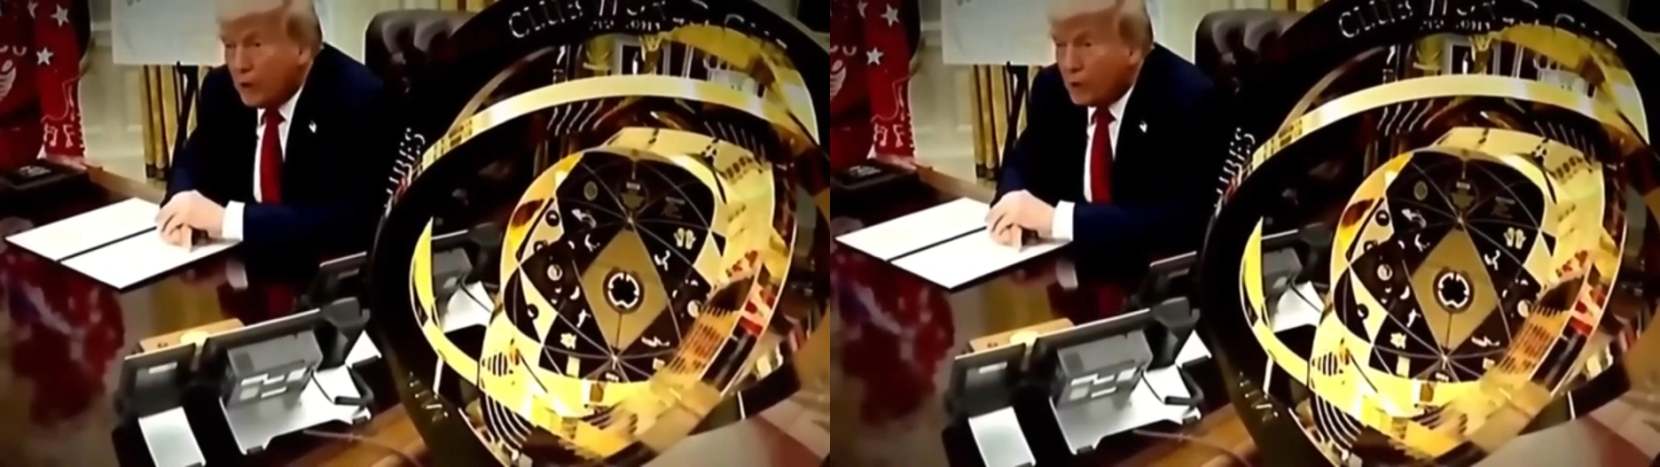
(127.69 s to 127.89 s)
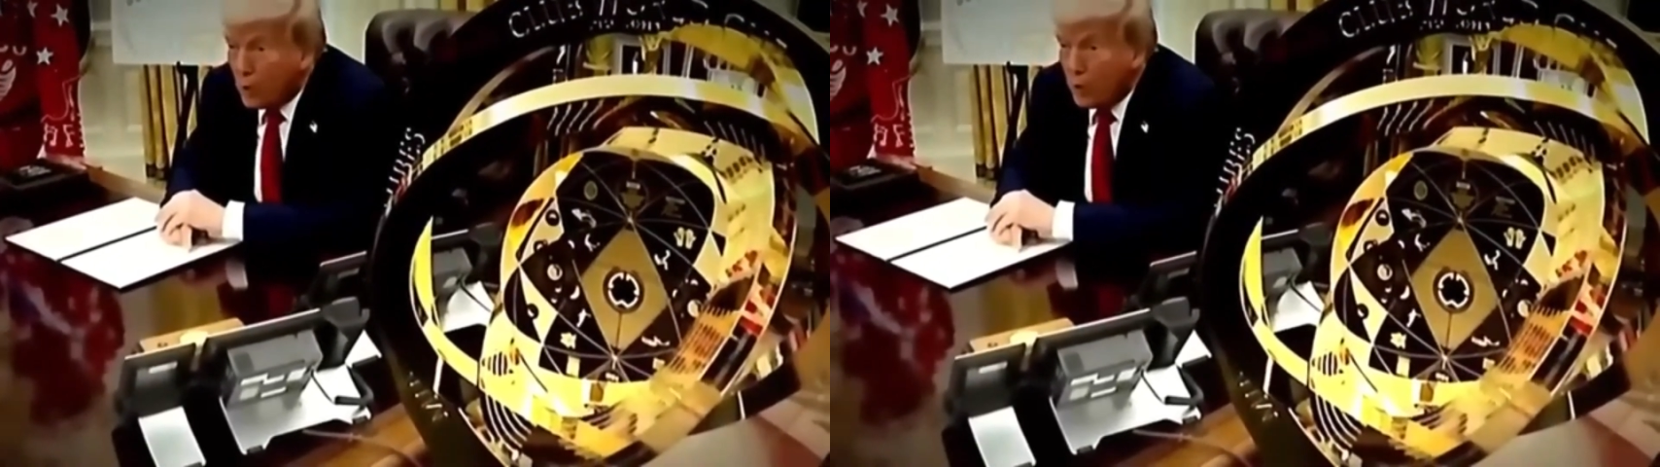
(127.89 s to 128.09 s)

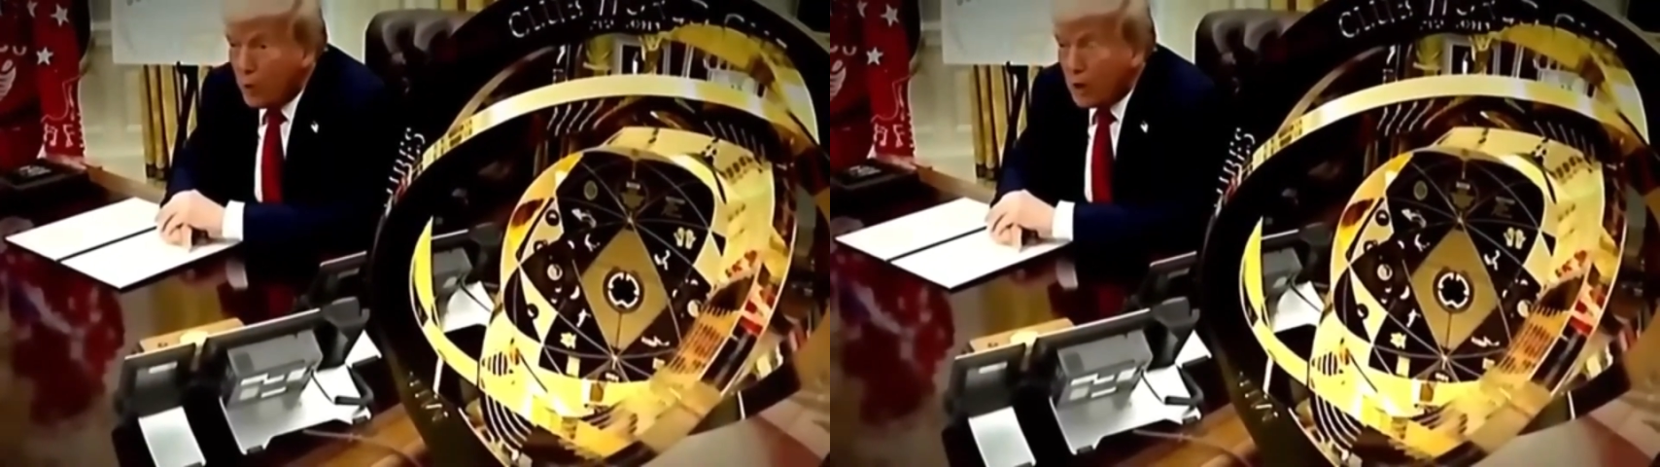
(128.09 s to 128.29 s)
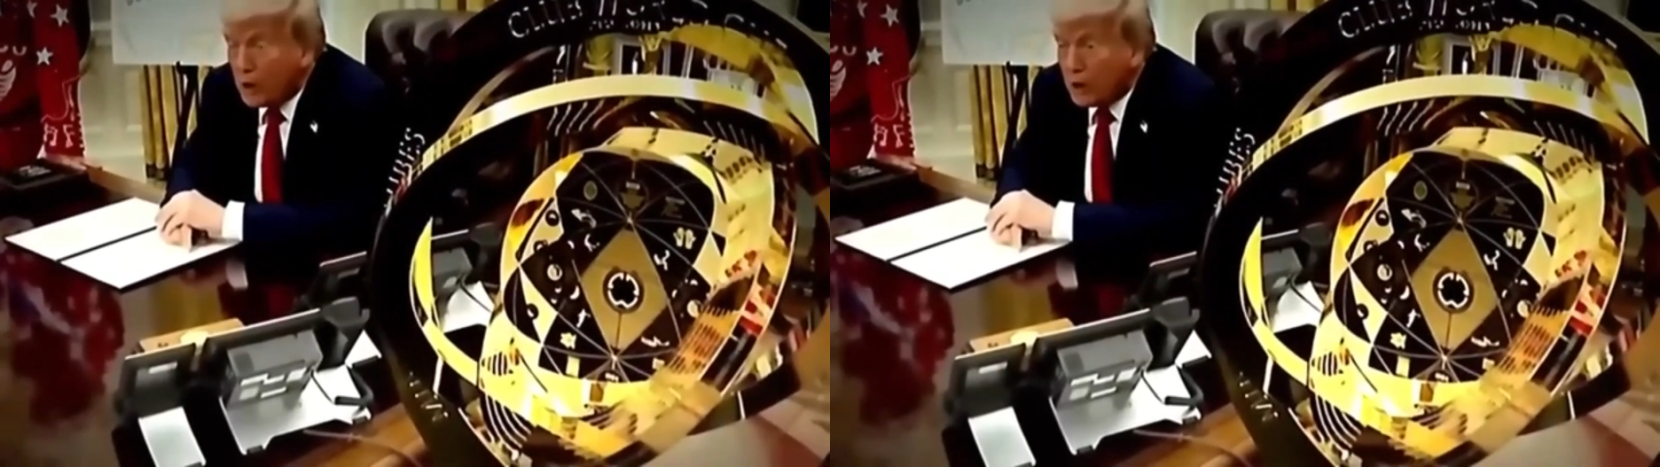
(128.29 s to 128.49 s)
made
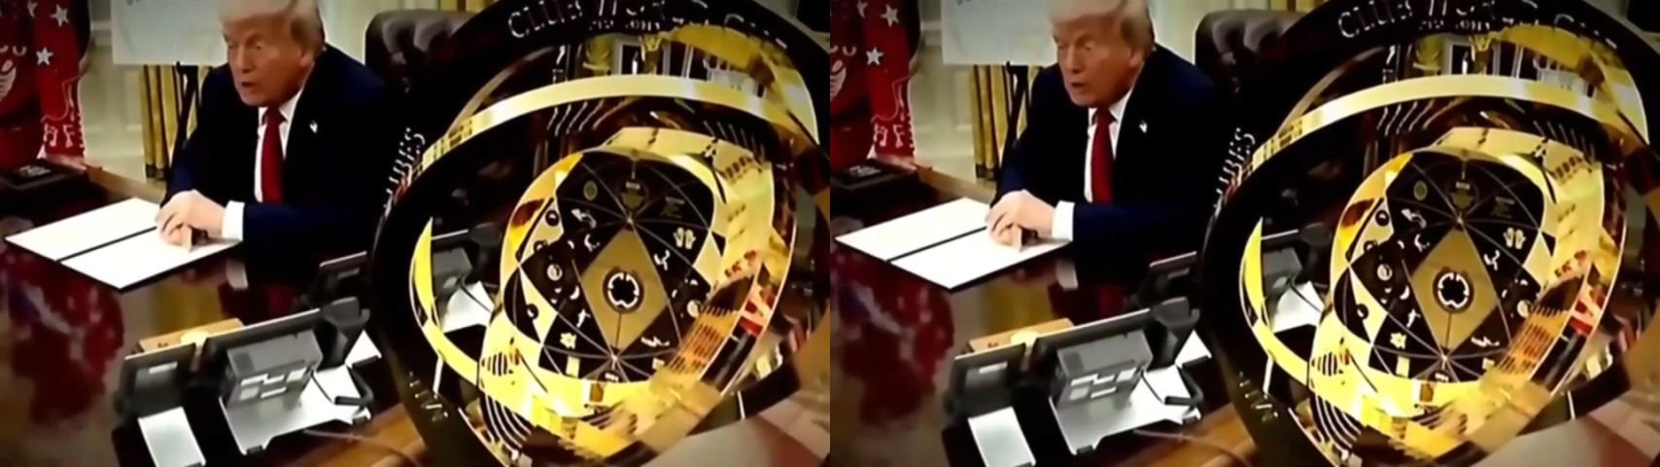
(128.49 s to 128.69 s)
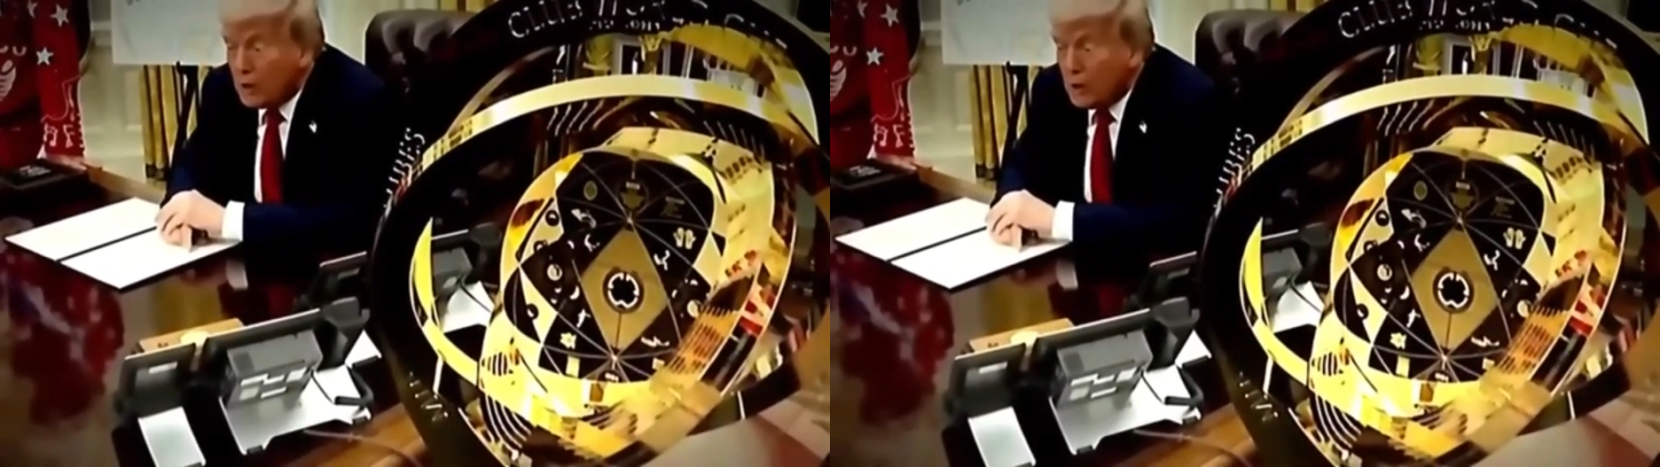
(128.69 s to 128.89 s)
people
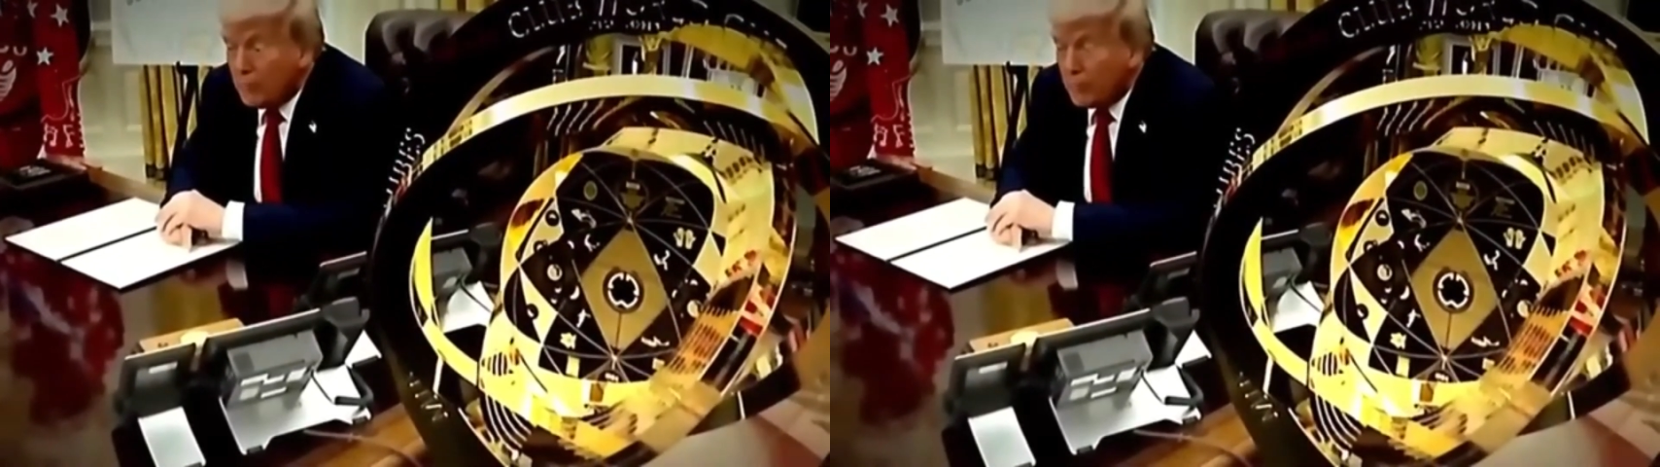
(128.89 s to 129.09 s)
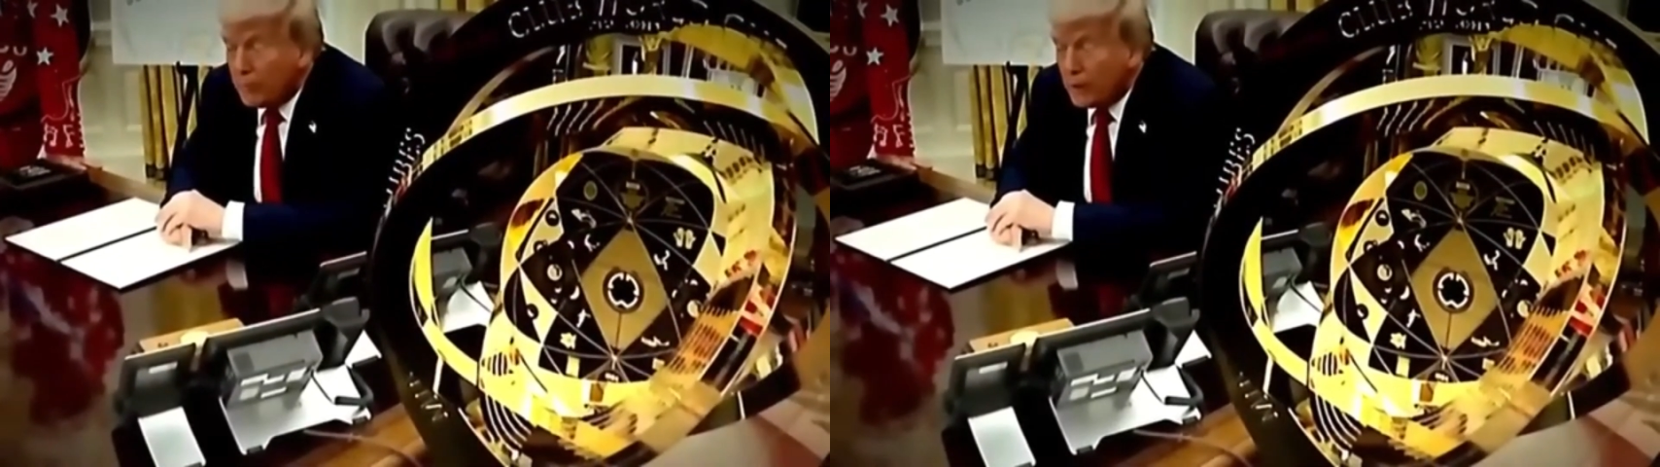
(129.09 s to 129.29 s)
notice her
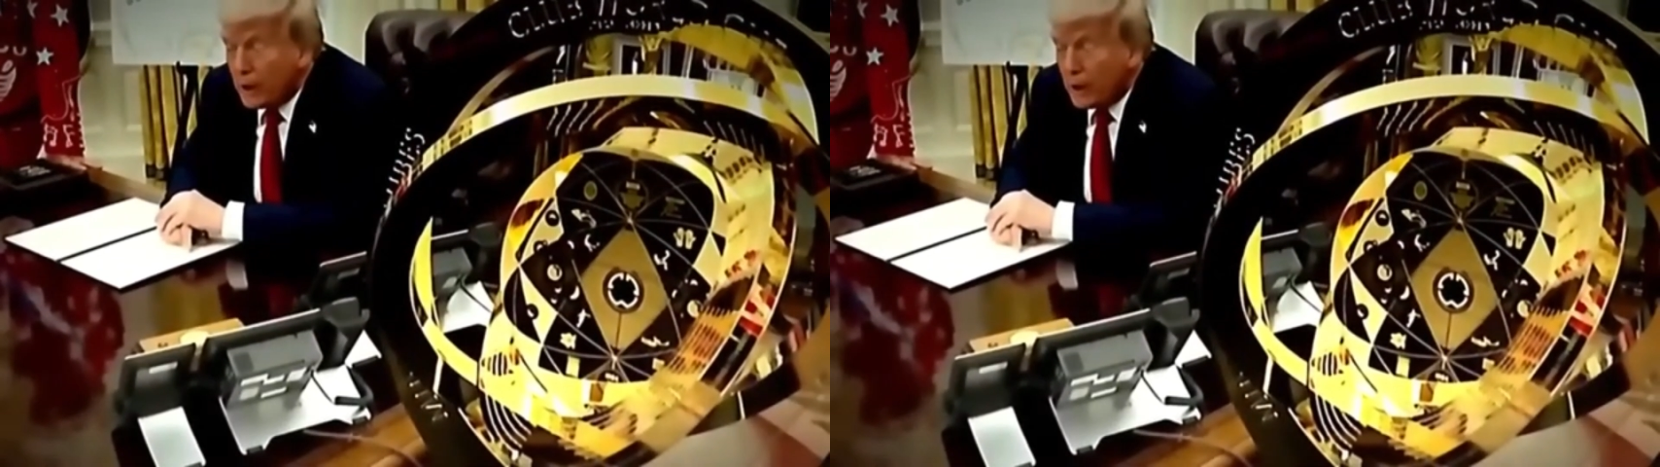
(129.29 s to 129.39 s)
without her